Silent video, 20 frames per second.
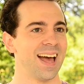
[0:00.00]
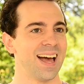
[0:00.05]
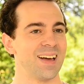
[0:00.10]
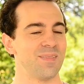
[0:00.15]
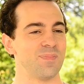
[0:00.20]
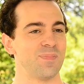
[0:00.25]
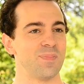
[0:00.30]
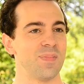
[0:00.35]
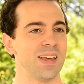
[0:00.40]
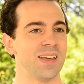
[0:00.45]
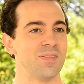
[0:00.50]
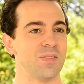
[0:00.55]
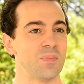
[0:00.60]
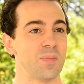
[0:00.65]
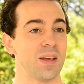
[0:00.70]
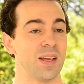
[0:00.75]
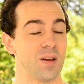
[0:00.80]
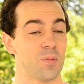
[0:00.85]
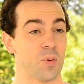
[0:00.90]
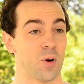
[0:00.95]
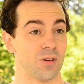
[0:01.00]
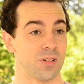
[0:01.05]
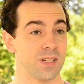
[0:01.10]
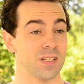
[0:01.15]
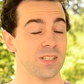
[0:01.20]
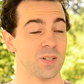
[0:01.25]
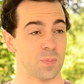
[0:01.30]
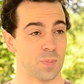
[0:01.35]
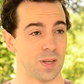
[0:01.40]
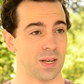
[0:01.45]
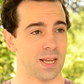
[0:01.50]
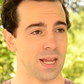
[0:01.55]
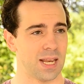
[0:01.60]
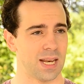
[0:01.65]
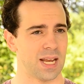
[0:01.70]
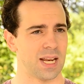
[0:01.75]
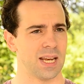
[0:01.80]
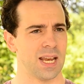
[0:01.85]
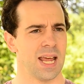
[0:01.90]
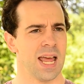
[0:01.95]
Uh, even being a participant
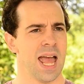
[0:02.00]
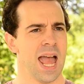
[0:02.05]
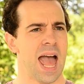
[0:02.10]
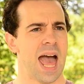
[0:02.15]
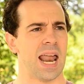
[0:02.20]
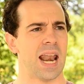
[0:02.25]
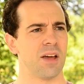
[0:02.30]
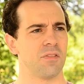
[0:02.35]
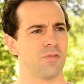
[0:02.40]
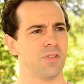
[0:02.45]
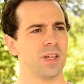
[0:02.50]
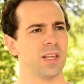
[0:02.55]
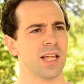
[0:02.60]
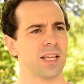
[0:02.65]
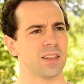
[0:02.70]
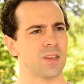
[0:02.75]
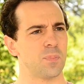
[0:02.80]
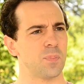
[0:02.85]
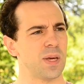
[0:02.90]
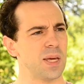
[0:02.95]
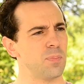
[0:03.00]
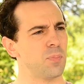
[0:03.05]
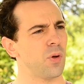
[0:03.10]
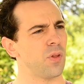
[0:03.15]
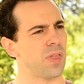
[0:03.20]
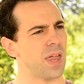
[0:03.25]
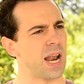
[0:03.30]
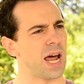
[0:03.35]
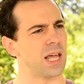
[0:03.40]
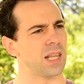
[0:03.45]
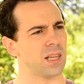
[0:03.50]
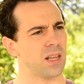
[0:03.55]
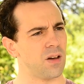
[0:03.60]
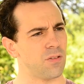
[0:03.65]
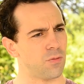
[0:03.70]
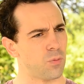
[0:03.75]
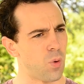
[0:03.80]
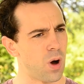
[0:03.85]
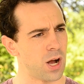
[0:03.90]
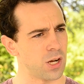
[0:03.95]
in it. And I feel like the people that I
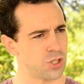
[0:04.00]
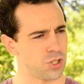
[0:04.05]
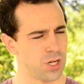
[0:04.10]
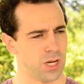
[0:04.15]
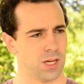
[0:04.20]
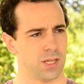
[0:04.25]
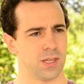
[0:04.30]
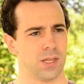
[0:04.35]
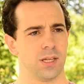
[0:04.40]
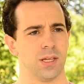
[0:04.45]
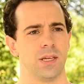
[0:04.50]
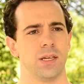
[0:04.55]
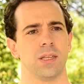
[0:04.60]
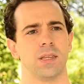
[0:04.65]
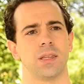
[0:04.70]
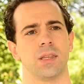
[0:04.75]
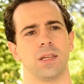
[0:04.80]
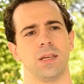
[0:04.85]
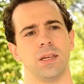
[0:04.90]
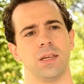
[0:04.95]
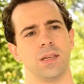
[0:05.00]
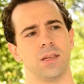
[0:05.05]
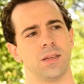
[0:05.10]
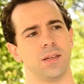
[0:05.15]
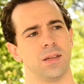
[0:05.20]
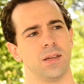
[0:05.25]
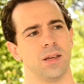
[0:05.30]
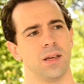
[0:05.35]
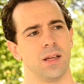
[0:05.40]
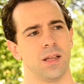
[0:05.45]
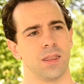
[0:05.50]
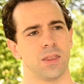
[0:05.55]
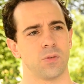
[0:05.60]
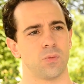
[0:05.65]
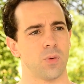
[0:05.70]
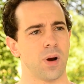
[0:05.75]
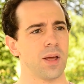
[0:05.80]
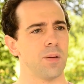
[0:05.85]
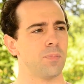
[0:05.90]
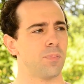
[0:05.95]
love watching, the the
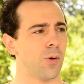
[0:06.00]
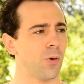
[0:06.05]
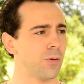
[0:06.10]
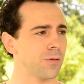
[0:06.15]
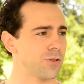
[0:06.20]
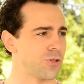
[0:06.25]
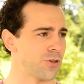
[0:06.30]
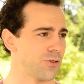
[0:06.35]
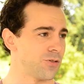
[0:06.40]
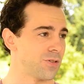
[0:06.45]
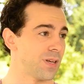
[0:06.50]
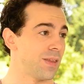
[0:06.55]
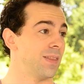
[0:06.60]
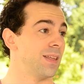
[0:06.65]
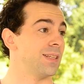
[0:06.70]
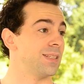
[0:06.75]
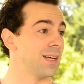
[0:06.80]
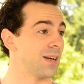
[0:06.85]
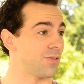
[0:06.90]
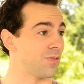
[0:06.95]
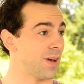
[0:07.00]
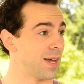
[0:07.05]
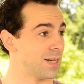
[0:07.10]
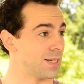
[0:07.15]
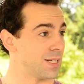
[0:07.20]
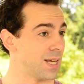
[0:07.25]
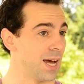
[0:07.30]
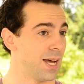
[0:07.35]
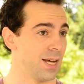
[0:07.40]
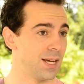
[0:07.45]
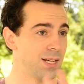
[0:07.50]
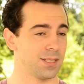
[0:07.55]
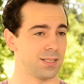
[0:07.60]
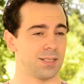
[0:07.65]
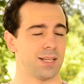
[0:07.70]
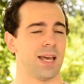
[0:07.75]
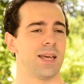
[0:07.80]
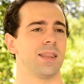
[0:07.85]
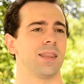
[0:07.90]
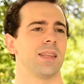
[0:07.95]
the Ray Bolgers and the Dick Van
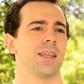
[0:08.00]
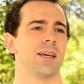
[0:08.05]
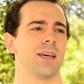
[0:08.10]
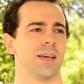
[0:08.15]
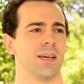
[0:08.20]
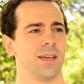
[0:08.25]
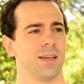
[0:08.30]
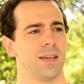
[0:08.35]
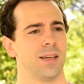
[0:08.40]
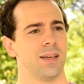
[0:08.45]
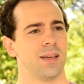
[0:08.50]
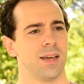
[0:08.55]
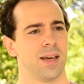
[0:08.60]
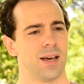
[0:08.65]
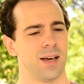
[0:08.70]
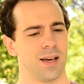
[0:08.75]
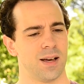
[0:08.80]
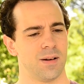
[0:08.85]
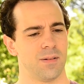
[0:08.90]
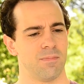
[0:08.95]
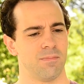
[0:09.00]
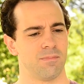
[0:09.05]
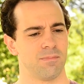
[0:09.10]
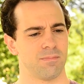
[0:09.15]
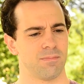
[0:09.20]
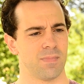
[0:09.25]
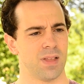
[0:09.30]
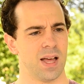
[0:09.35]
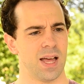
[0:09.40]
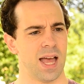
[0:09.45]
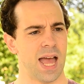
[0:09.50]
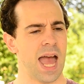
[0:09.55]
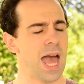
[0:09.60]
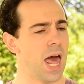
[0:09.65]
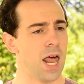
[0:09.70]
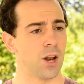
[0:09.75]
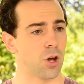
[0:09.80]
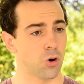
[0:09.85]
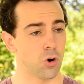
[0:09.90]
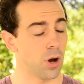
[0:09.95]
Dykes and the um, and,
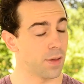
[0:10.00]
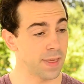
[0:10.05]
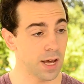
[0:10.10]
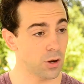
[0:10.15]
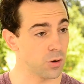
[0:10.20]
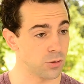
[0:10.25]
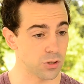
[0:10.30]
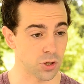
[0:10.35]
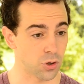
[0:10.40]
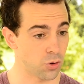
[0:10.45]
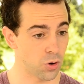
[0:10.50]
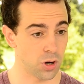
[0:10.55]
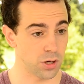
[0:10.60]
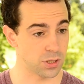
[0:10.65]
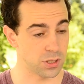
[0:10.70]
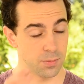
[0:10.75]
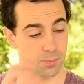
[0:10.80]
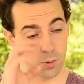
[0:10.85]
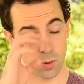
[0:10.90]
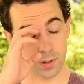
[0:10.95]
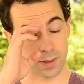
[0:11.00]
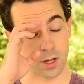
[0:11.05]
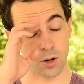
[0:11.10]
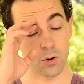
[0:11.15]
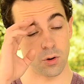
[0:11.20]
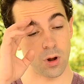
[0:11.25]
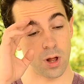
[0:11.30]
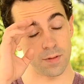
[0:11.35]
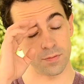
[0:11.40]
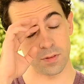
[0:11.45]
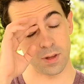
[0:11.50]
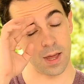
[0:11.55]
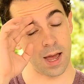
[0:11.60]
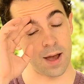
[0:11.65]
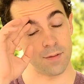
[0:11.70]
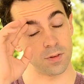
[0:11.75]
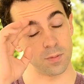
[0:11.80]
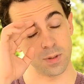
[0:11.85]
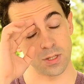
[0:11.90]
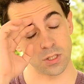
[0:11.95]
and acro- that goes across the board. They don't have to
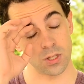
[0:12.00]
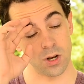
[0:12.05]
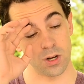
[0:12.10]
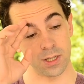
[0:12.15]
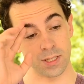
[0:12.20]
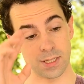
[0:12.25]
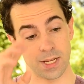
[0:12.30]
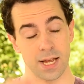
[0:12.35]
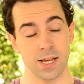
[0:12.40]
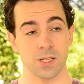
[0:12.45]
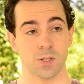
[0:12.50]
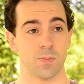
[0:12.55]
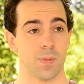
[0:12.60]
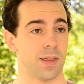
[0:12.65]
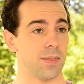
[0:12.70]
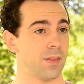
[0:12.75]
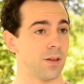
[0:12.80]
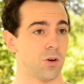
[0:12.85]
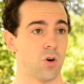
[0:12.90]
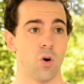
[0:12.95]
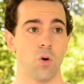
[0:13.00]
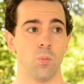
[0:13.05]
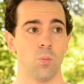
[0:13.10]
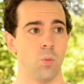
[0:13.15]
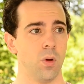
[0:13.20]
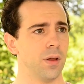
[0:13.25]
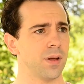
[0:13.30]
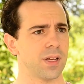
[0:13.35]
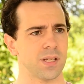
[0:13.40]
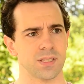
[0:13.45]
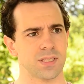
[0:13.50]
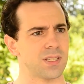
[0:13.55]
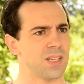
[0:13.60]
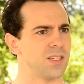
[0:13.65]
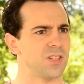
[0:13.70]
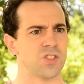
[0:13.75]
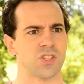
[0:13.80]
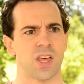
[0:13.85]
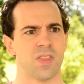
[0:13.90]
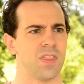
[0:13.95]
have to be song and dance men. The Cole
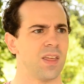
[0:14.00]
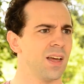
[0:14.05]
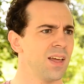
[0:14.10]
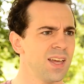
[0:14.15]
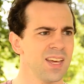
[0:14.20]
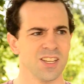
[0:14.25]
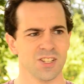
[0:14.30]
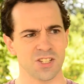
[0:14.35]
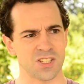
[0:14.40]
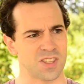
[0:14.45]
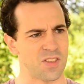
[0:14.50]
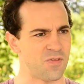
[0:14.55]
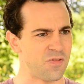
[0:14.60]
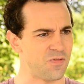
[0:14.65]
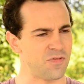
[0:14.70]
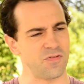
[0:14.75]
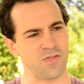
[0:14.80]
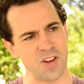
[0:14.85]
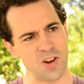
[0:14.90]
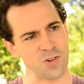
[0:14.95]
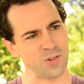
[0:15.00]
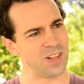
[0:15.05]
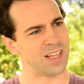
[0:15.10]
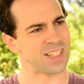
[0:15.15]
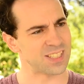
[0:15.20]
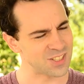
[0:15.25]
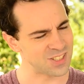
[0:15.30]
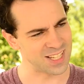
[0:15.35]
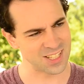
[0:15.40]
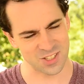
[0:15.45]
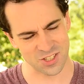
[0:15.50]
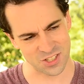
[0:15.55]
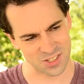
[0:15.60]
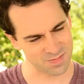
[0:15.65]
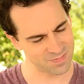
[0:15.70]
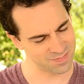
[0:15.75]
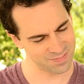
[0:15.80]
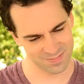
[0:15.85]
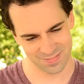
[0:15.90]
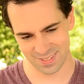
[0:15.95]
Wilkinsons and the just the fearless. They
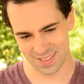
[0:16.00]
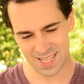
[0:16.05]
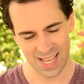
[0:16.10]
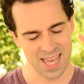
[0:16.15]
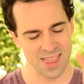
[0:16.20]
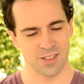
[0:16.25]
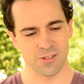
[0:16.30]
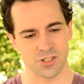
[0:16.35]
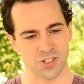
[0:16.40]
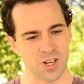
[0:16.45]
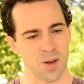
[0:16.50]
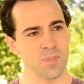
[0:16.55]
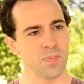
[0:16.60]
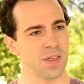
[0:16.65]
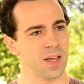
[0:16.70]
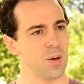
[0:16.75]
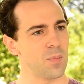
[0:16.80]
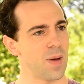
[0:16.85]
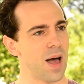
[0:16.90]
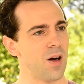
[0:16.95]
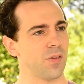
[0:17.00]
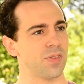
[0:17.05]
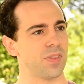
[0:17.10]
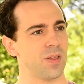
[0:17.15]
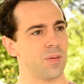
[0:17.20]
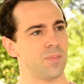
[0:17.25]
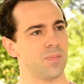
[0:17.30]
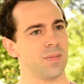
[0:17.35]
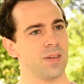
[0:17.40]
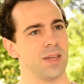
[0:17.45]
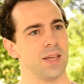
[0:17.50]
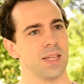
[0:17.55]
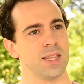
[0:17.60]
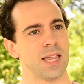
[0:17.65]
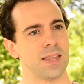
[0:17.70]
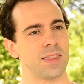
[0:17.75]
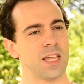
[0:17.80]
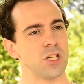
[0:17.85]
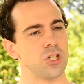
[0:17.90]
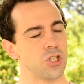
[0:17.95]
just there's something about them
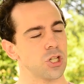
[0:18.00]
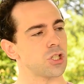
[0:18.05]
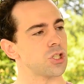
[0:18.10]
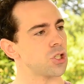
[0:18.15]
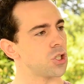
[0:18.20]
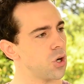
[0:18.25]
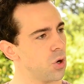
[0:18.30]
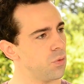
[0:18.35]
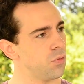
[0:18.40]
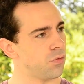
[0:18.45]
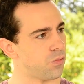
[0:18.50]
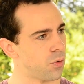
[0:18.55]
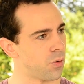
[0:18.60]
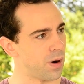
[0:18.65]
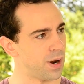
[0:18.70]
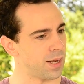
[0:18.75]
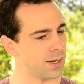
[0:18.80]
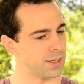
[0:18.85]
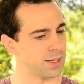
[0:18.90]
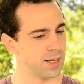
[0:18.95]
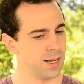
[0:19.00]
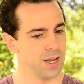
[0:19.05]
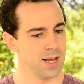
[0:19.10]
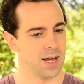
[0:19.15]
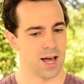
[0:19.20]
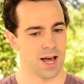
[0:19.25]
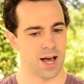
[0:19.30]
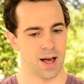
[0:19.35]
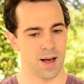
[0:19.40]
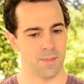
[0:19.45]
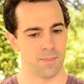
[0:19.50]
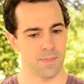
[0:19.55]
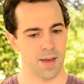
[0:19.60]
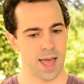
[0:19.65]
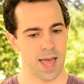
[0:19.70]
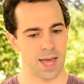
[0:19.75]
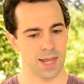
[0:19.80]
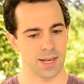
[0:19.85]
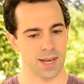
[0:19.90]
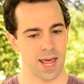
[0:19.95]
that they just go for it. Um,
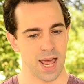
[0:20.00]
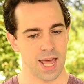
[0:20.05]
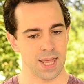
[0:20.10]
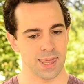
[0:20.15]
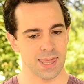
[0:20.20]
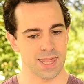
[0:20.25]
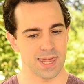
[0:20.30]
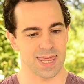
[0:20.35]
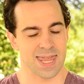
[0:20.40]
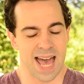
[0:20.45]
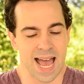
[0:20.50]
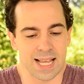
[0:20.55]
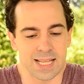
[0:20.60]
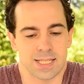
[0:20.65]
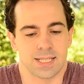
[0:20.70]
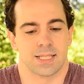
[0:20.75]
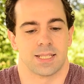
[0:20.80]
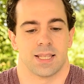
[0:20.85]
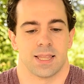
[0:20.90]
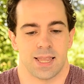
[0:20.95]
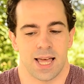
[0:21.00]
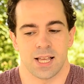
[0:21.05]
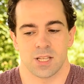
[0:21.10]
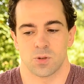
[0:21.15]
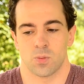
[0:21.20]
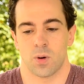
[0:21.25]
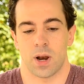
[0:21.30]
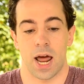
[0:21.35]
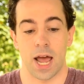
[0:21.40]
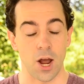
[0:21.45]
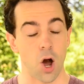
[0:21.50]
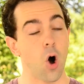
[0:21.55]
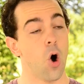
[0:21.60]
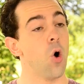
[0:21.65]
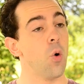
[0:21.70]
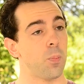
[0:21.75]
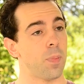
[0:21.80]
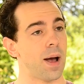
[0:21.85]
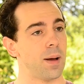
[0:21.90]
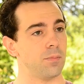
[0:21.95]
and and that's that's what I
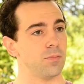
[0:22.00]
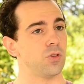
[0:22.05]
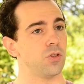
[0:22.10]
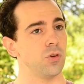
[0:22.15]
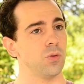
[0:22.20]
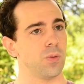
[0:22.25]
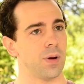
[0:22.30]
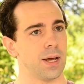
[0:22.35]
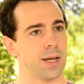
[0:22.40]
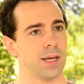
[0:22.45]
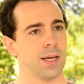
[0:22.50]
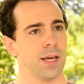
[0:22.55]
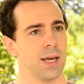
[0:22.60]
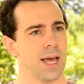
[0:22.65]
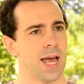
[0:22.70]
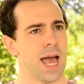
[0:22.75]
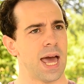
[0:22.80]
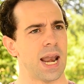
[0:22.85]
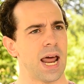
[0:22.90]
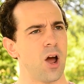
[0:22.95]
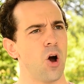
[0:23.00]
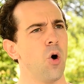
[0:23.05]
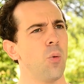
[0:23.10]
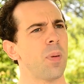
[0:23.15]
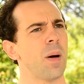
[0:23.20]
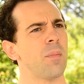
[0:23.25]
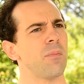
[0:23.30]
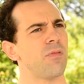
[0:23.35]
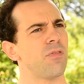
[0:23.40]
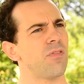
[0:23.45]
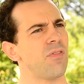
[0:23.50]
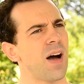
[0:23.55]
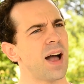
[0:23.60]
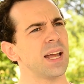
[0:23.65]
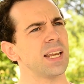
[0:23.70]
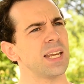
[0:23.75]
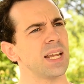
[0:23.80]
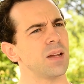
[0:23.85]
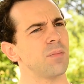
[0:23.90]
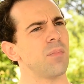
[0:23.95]
hope I'm doing, and I hope I'm
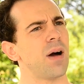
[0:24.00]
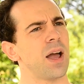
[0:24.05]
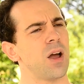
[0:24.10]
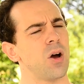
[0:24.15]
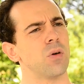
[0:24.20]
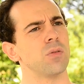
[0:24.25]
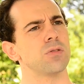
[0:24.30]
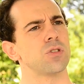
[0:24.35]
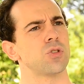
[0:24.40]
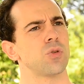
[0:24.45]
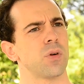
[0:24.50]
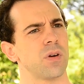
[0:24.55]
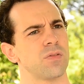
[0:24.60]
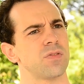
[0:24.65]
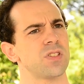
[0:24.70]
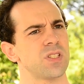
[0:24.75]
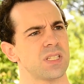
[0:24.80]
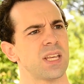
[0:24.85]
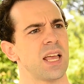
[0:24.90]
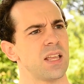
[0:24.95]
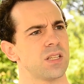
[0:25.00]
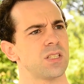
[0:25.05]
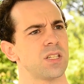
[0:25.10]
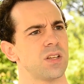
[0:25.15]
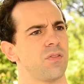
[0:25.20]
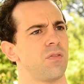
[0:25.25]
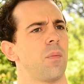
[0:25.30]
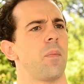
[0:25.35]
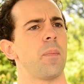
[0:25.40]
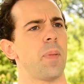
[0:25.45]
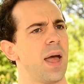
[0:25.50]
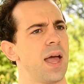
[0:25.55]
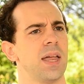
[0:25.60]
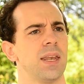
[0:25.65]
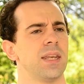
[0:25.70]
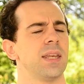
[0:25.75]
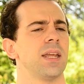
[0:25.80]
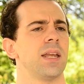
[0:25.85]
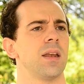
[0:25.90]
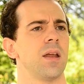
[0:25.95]
finding my own sort of sense of
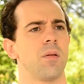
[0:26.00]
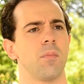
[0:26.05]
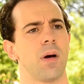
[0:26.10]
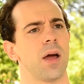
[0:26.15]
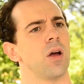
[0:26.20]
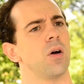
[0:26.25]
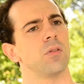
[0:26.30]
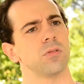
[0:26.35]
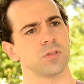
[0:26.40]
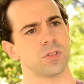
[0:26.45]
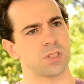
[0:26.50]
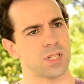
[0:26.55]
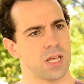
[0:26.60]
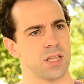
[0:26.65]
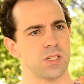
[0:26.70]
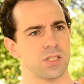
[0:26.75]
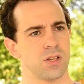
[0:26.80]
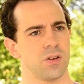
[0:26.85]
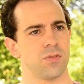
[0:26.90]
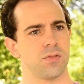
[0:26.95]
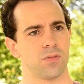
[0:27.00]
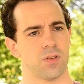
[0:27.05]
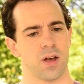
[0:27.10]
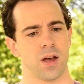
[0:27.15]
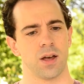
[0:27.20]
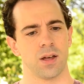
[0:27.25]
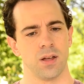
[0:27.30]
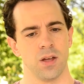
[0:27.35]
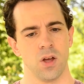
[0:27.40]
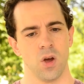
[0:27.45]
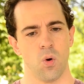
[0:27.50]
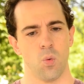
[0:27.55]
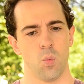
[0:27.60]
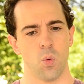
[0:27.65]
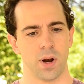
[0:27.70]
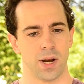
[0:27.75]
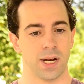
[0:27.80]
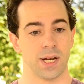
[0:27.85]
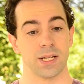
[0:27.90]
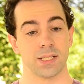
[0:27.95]
abandon and my own sense of uh,
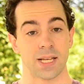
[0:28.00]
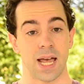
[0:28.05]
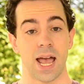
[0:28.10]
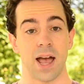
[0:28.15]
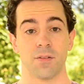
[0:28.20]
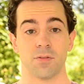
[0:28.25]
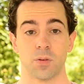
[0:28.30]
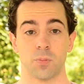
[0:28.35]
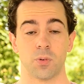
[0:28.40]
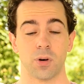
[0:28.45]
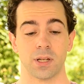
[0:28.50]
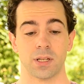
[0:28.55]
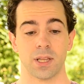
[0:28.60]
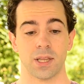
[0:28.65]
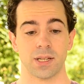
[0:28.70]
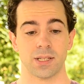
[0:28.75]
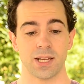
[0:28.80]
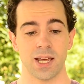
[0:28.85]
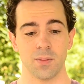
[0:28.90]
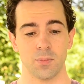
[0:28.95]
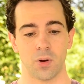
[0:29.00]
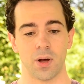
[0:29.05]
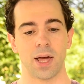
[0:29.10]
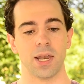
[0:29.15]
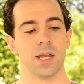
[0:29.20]
what it is I have to bring to the table.